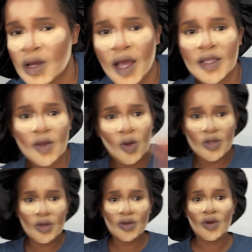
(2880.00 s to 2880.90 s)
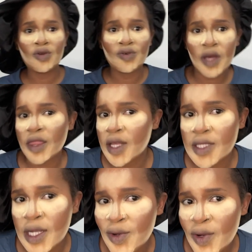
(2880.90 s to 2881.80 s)
Guys, also don't look at
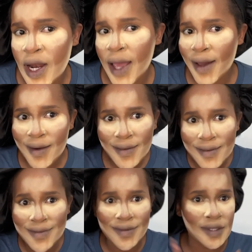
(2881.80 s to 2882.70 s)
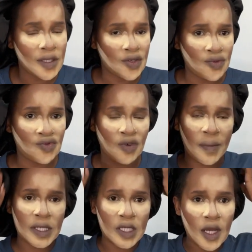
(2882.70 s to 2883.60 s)
this and look like, oh, this is too
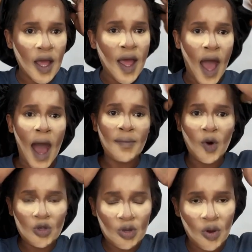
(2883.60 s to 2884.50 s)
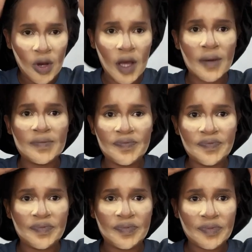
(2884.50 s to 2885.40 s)
dramatic. I'm also gonna
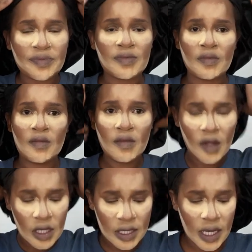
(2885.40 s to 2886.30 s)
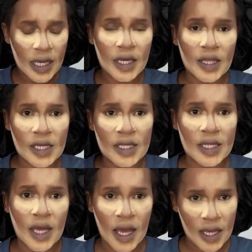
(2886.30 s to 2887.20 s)
take this
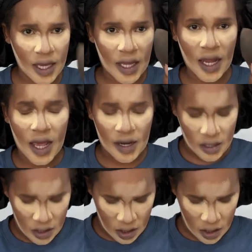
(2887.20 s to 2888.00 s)
thing again